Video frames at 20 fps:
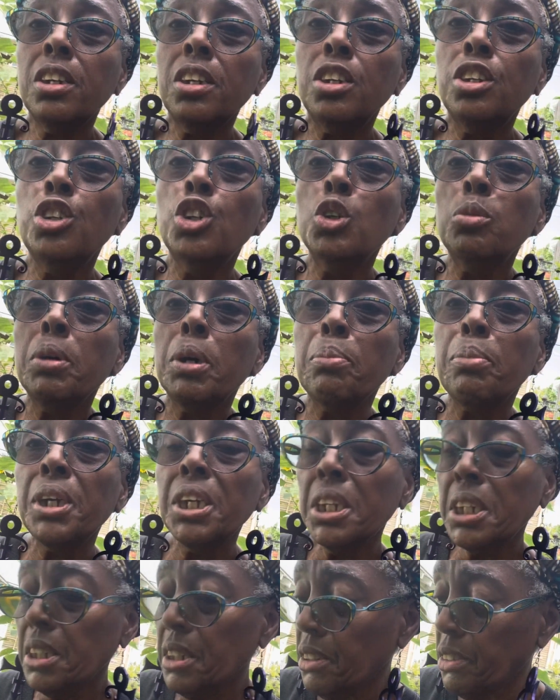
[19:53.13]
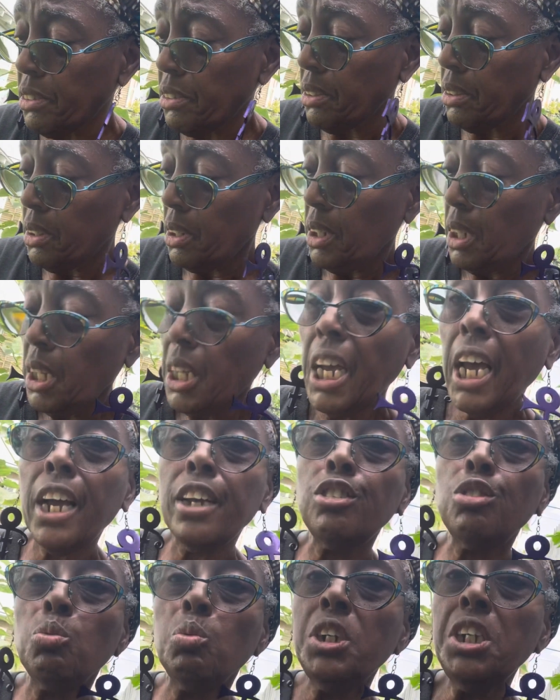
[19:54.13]
human beings,
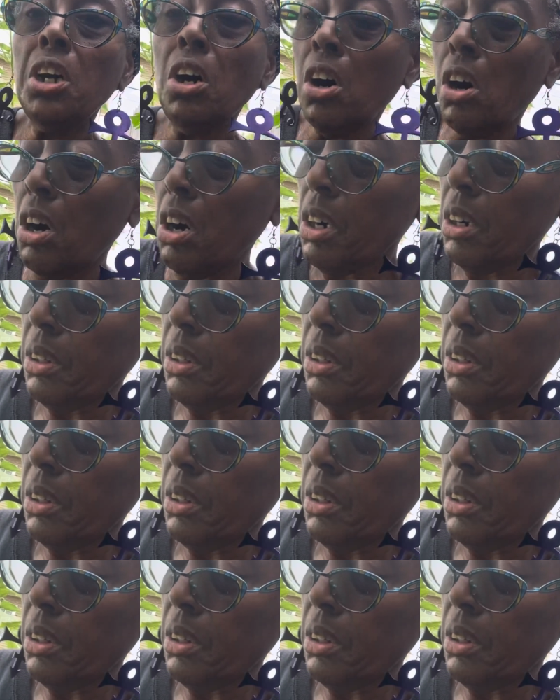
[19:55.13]
as we are.